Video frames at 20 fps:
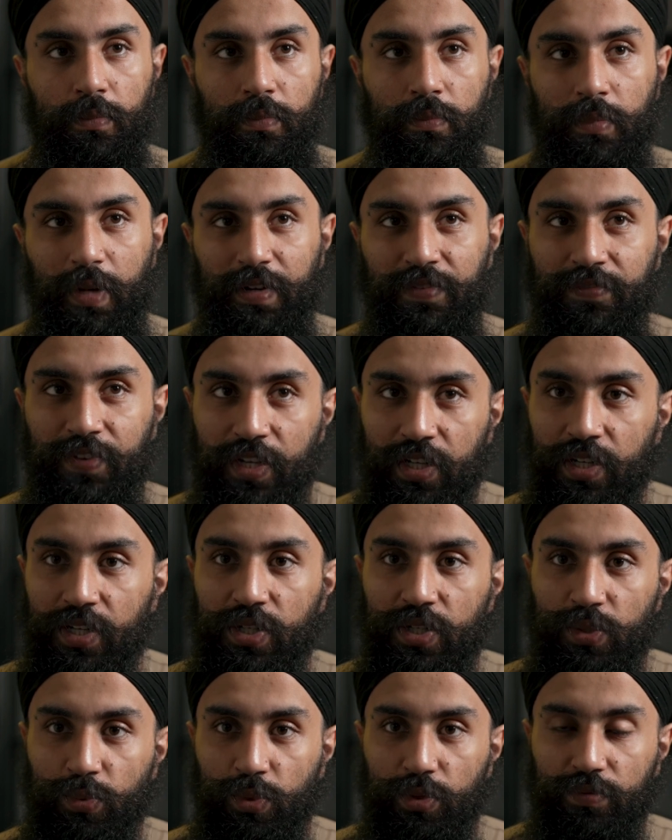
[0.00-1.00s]
my
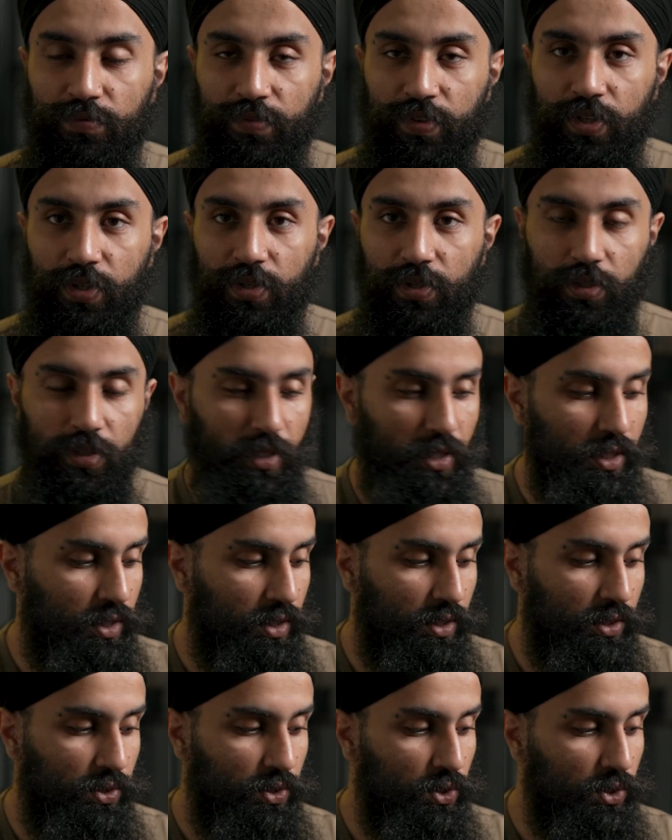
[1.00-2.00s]
fingers would feel a
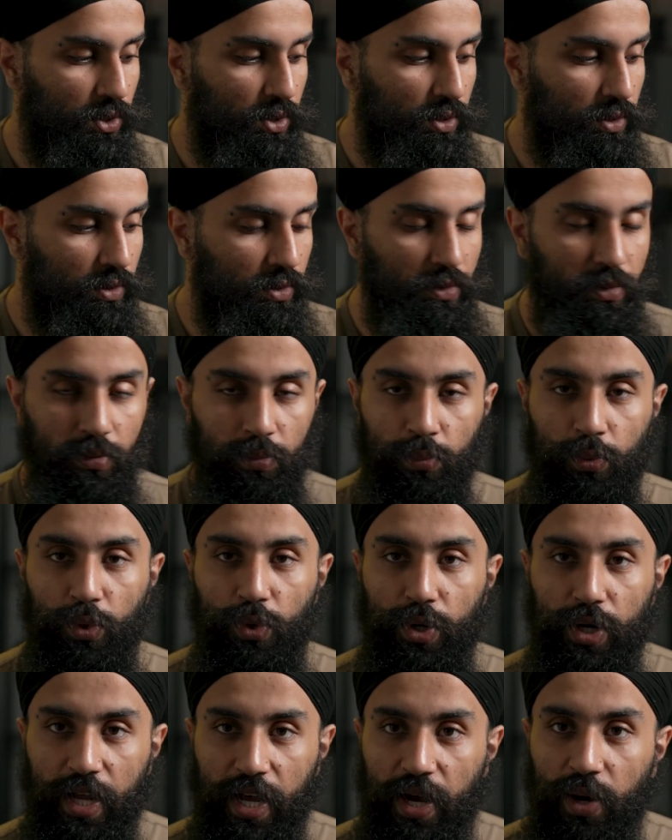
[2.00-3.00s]
little
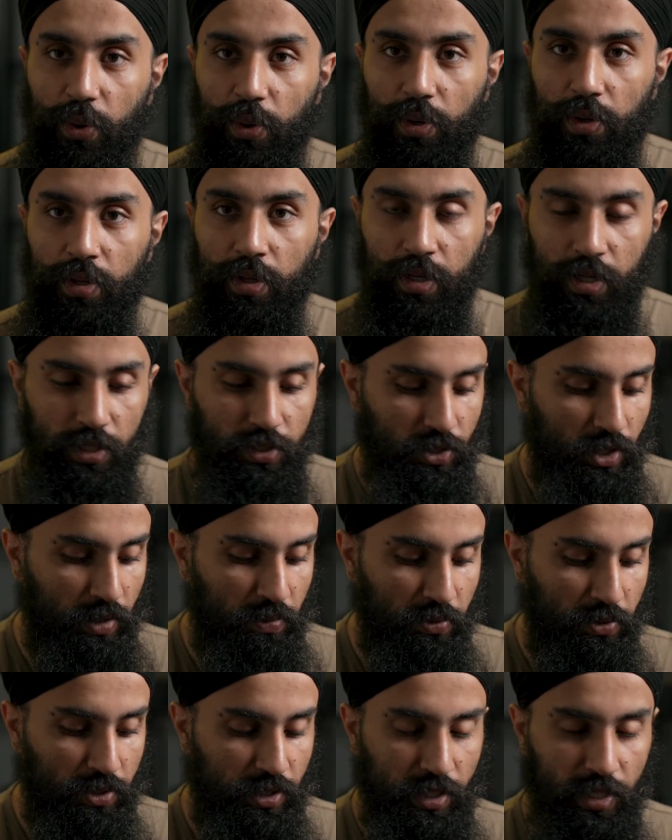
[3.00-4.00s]
worn out. It's
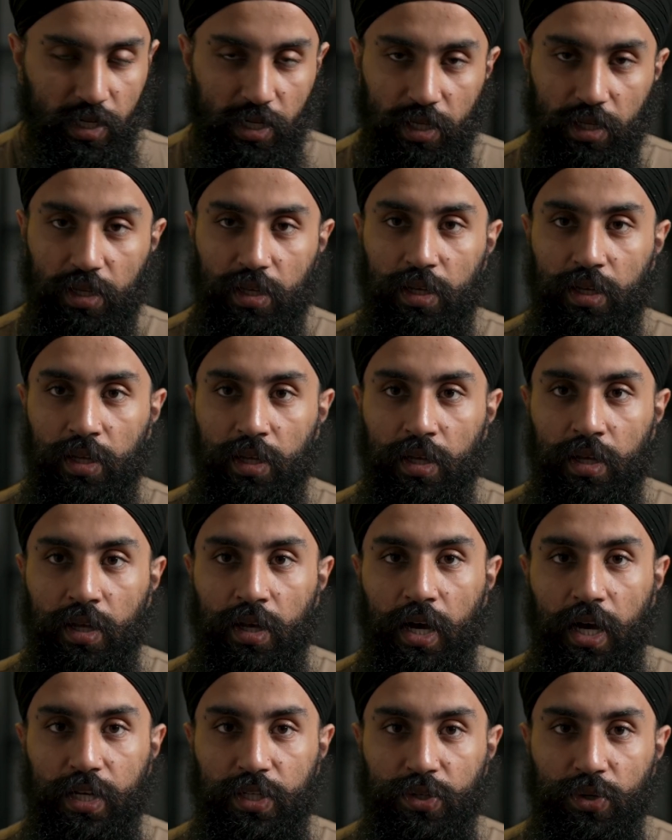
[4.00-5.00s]
almost like
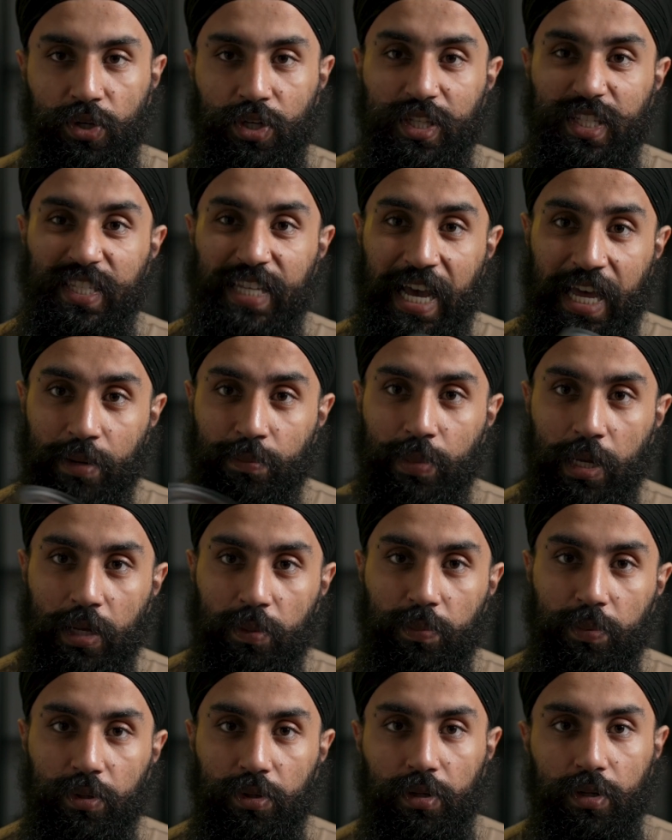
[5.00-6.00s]
I took a
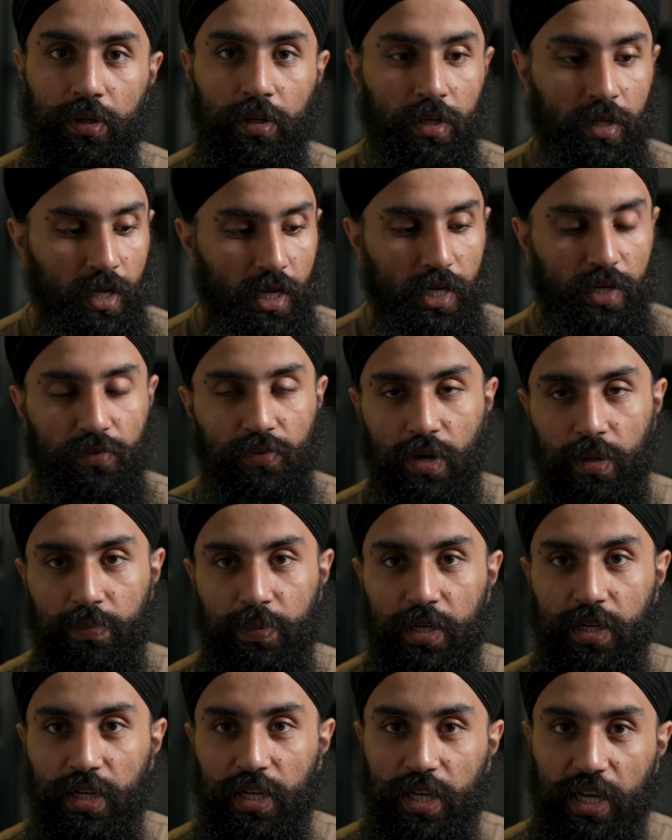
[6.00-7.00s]
sandpaper and rubbed
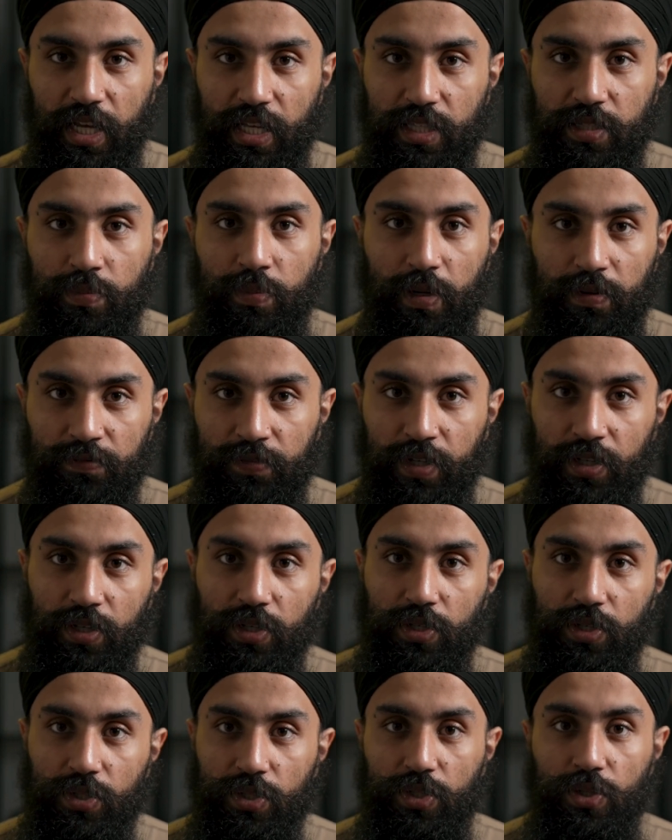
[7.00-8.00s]
it against my
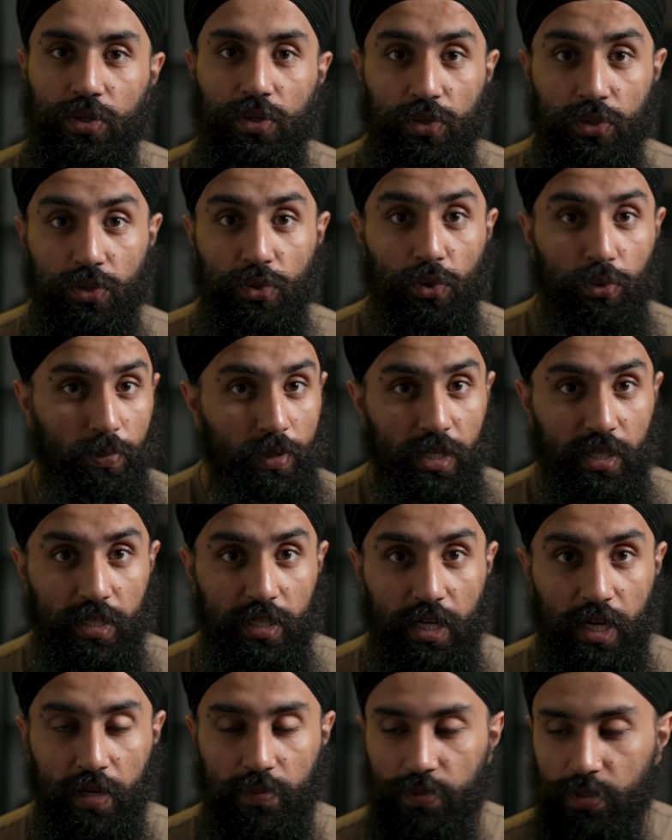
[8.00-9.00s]
fingers so many
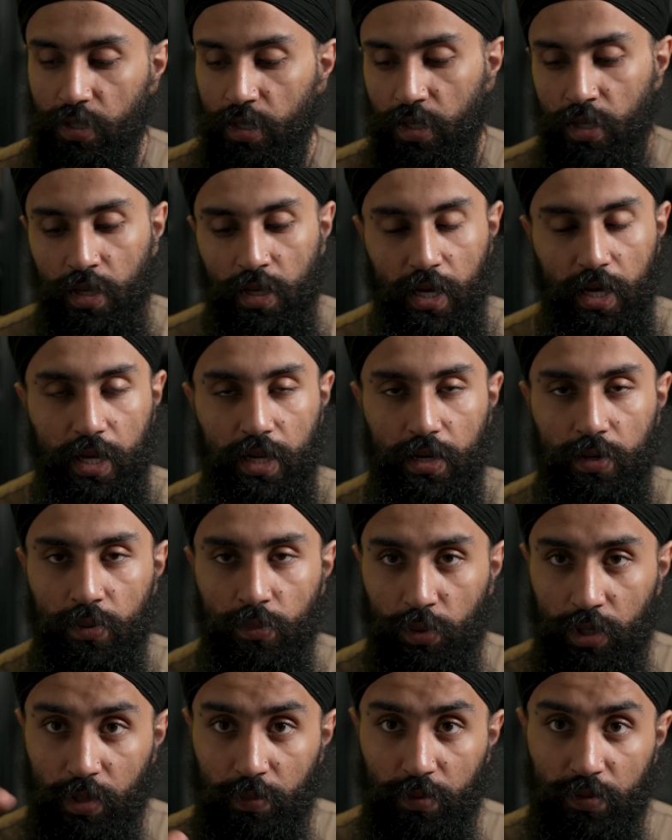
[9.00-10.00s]
times. And
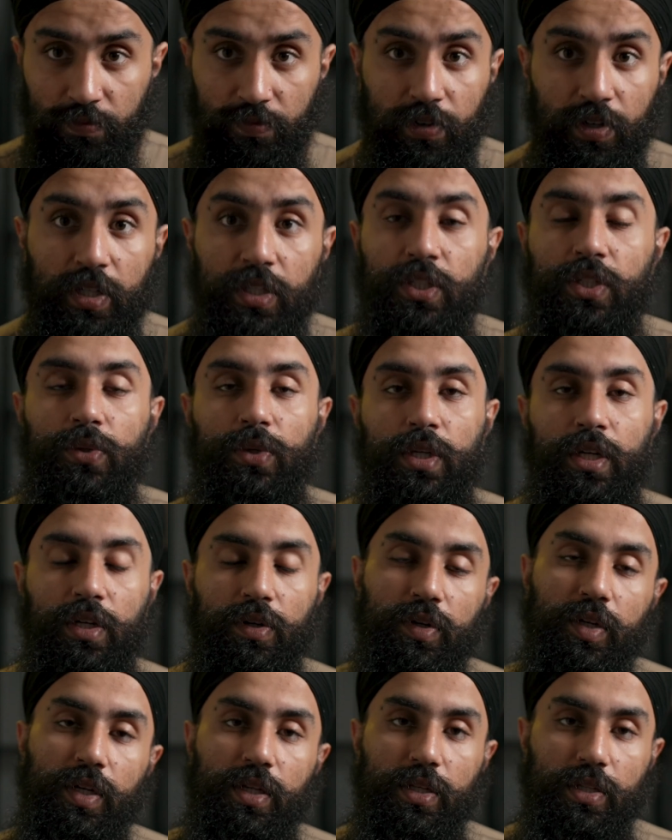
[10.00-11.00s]
what I'm referring to
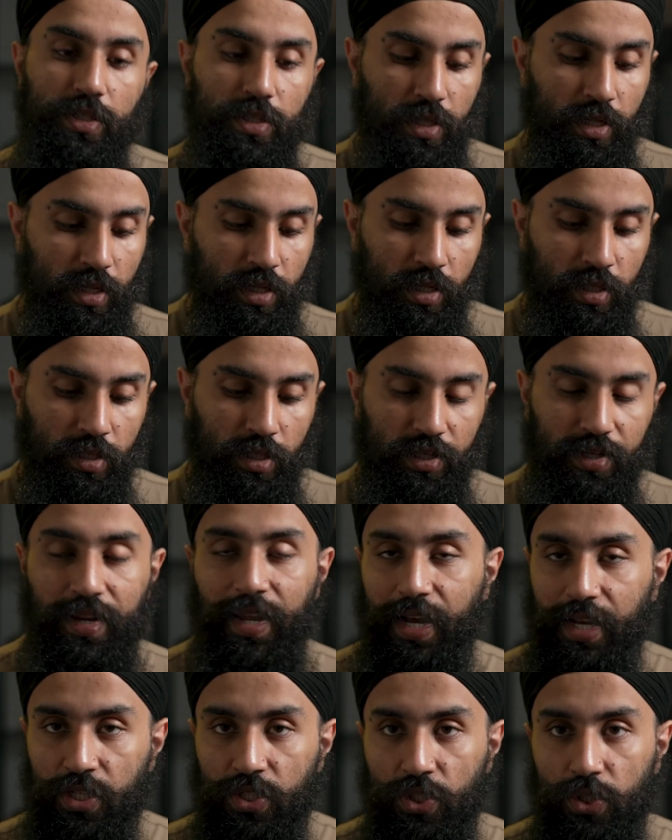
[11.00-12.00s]
here is the
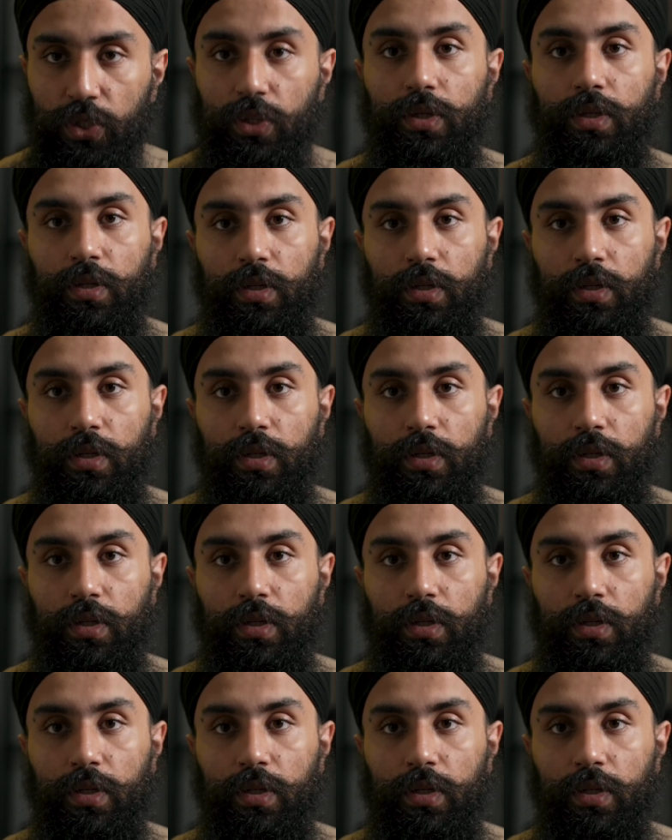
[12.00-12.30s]
texture